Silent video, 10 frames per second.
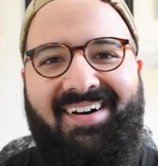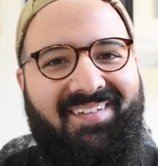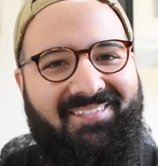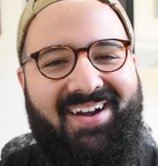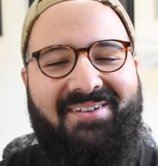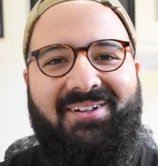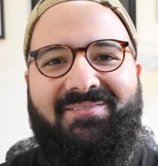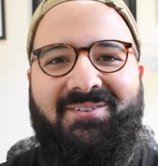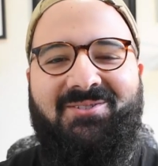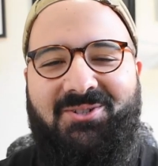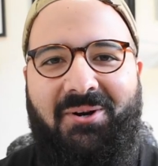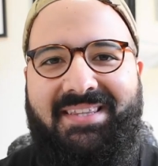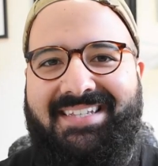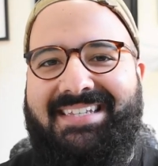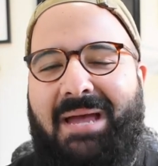All right, well, if you
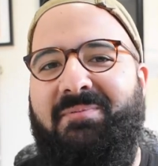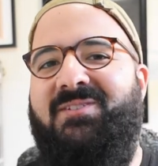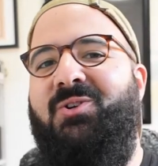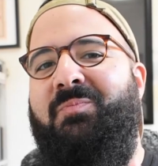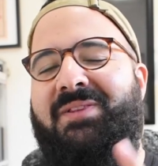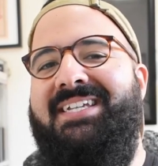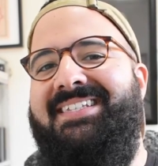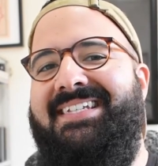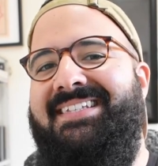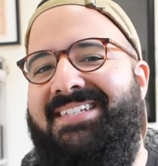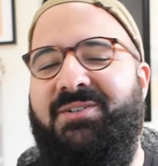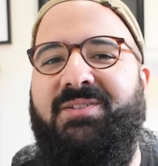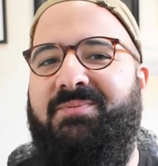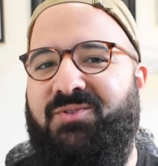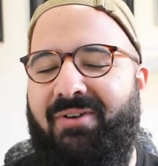enjoyed this episode, please consider
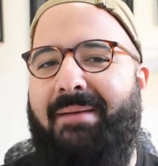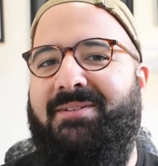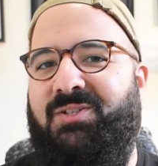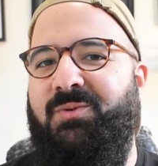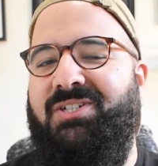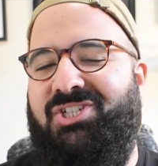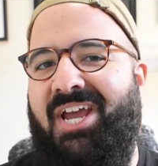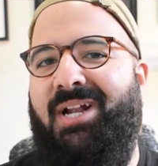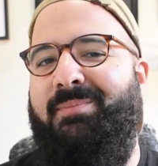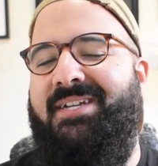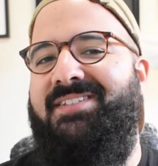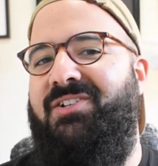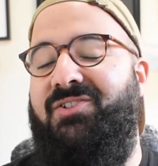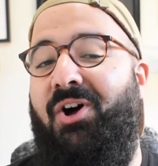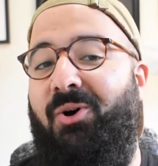subscribing to the channel, because
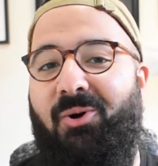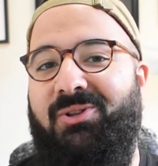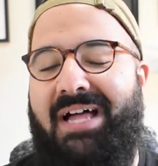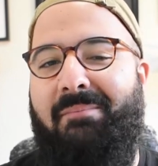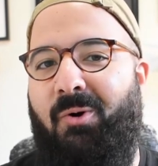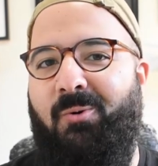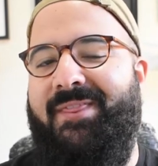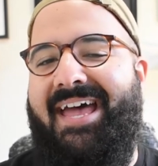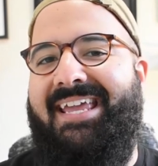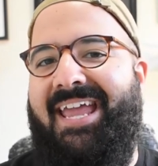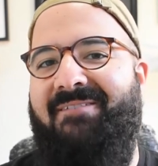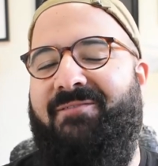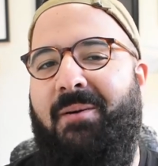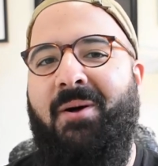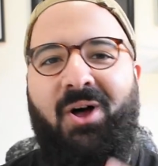there's a whole lot more where that came
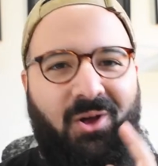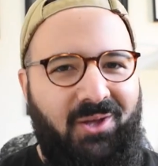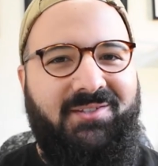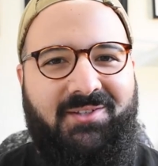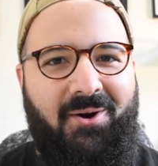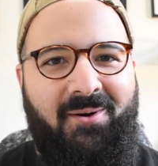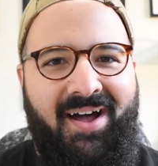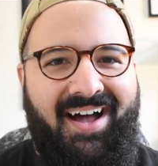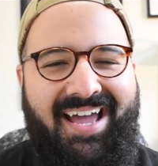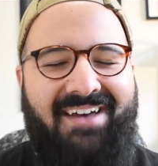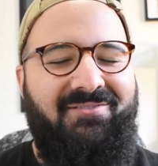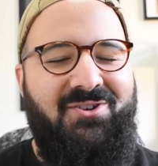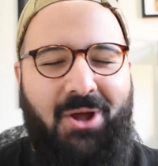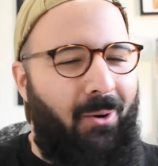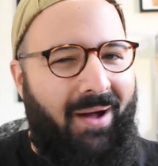from. Also, I have
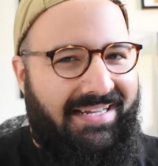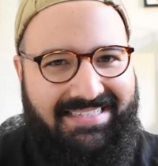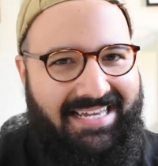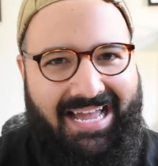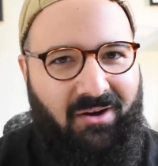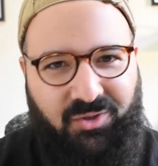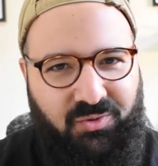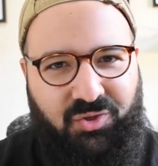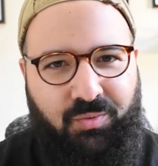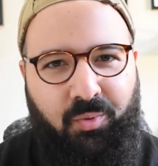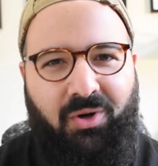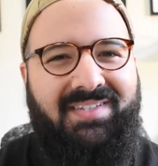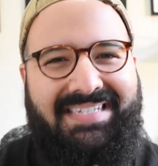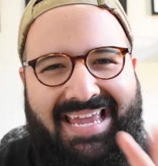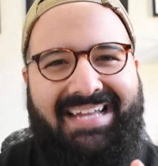no idea how YouTube
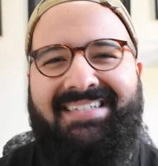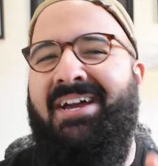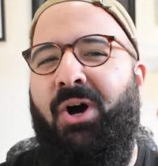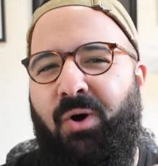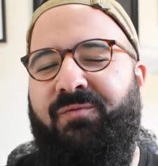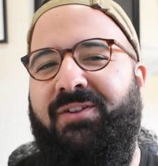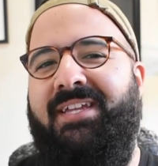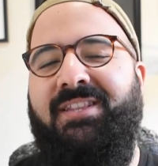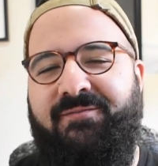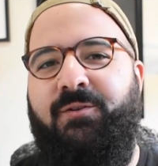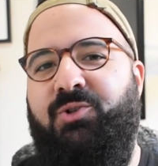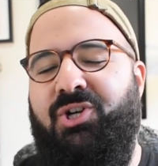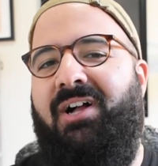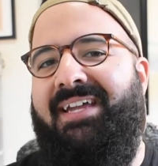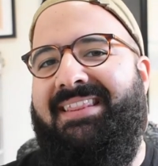works yet. Hopefully in the
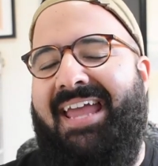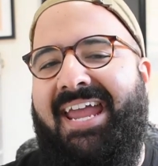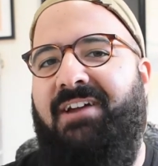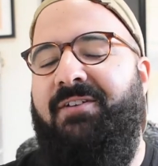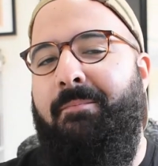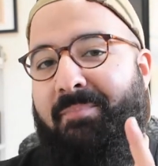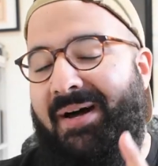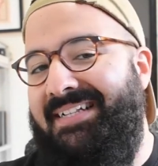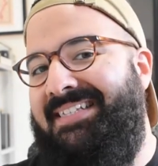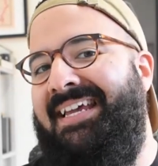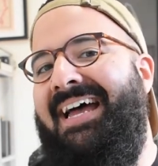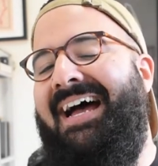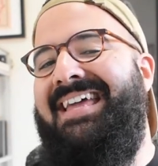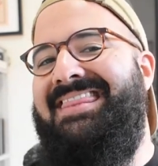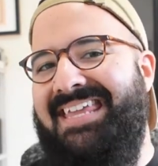future I'll get the hang of it, but
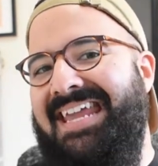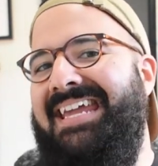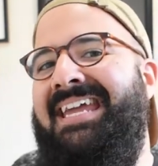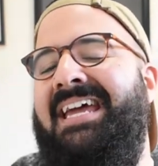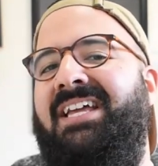I think